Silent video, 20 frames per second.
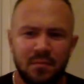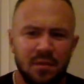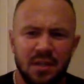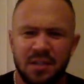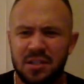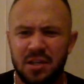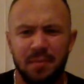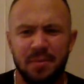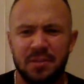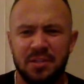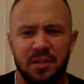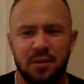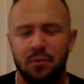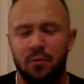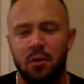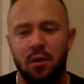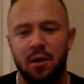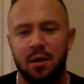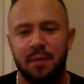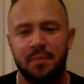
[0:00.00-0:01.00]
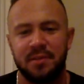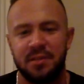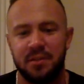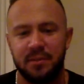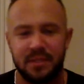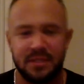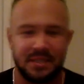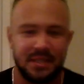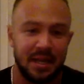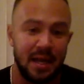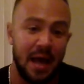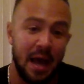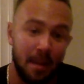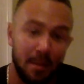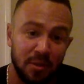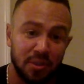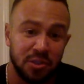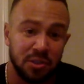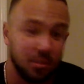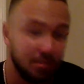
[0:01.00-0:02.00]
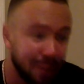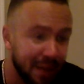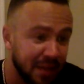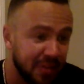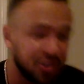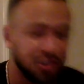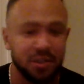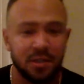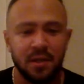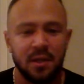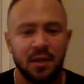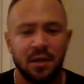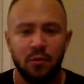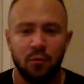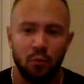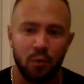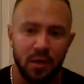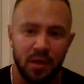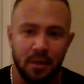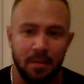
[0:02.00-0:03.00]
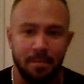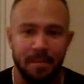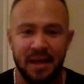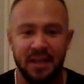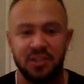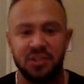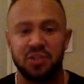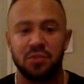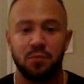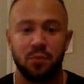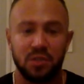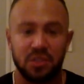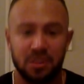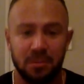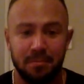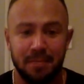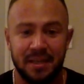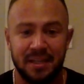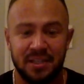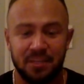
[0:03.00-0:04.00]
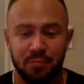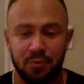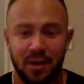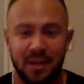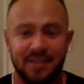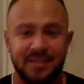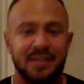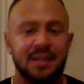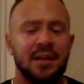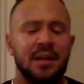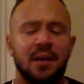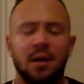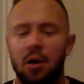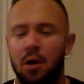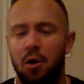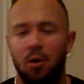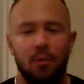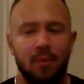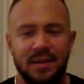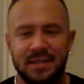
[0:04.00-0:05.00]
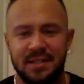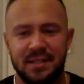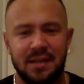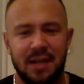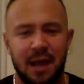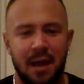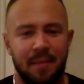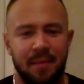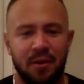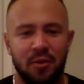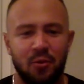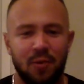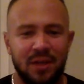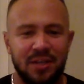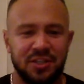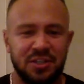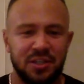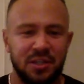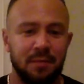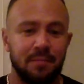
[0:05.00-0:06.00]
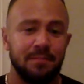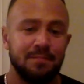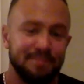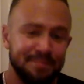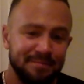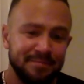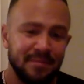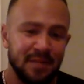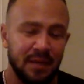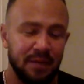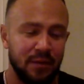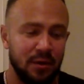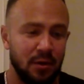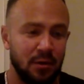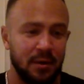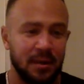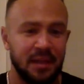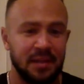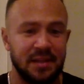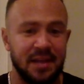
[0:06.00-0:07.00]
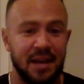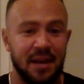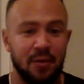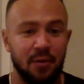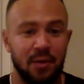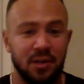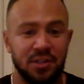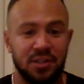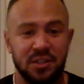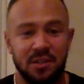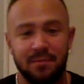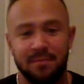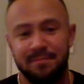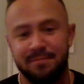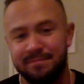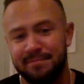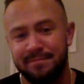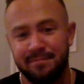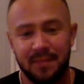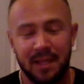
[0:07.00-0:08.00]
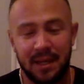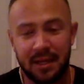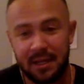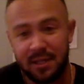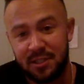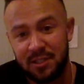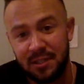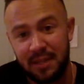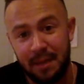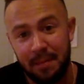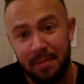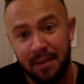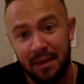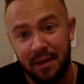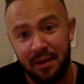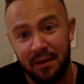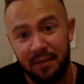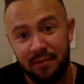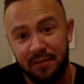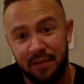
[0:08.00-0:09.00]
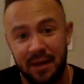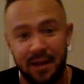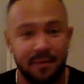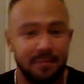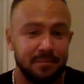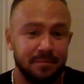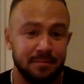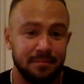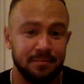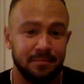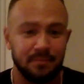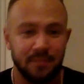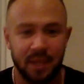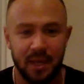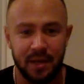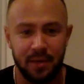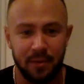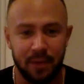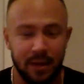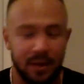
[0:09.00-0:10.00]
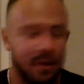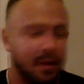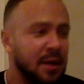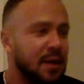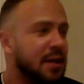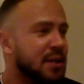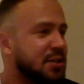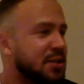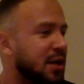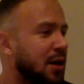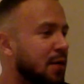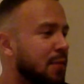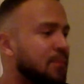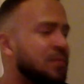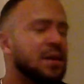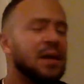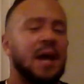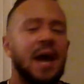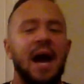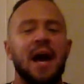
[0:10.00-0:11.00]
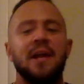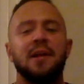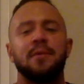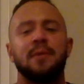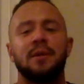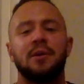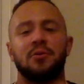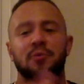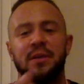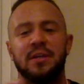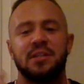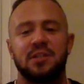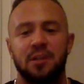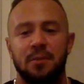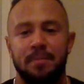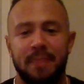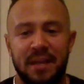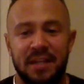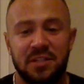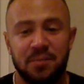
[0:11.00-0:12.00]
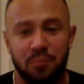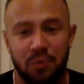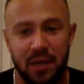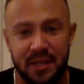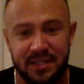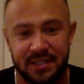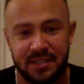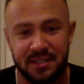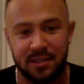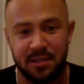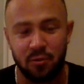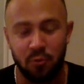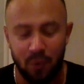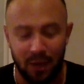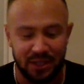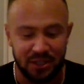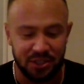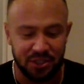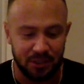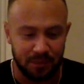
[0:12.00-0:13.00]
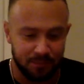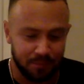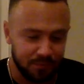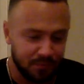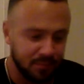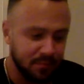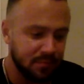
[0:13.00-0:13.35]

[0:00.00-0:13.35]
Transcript: someone's going to walk up to you and say, how much do you bench? What do you bench? What's your bench press? Always a common question. If you don't get that question, I guess you're not big enough yet. Anyway, so how do you increase your bench press is the question.